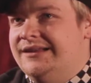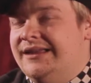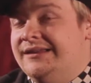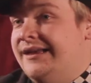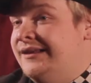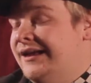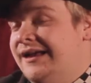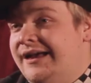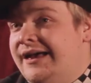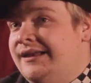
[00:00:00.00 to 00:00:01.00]
I
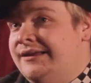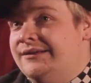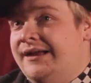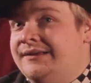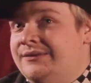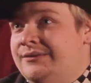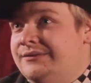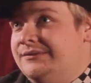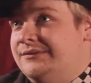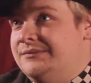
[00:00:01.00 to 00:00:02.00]

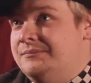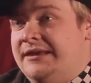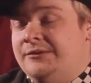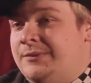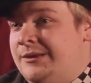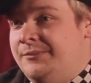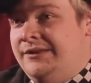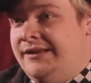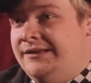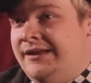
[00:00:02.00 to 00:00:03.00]
meet
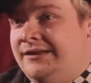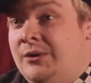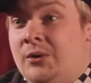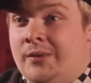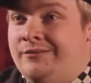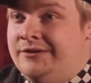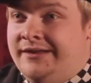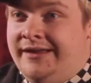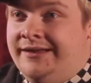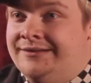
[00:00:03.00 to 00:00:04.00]
people I know every
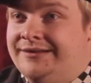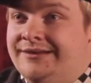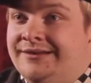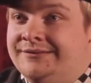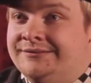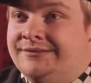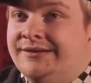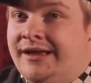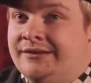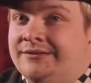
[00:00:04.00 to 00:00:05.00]
day.
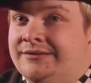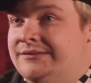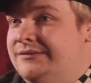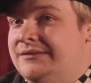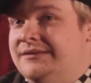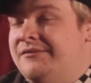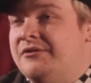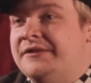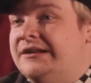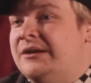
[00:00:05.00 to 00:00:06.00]
I
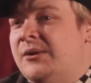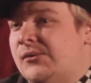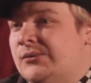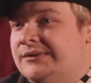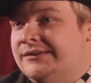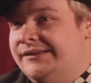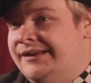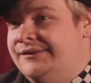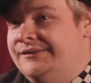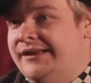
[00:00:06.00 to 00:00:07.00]
never feel alone
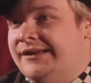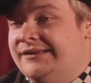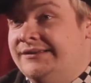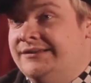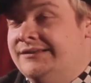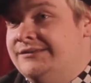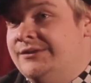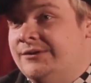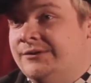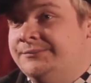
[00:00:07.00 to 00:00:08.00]
here like I did in
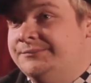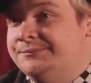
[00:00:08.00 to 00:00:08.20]
Stockholm.